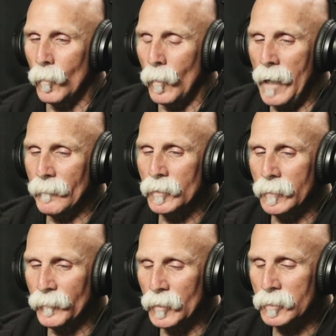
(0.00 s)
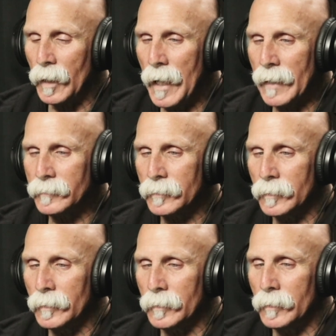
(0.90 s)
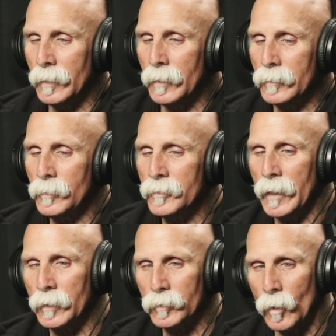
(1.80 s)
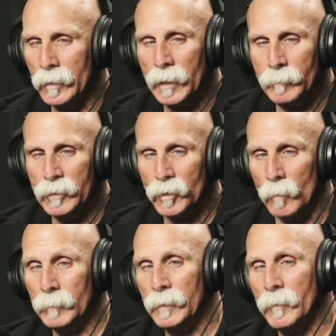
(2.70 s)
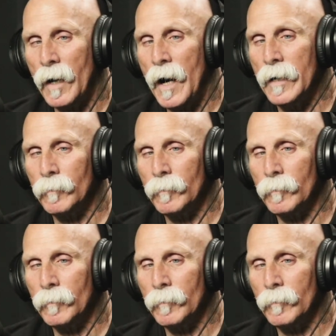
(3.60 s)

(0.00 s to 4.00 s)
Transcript: after the first class, you said there's only going to be so many people hired.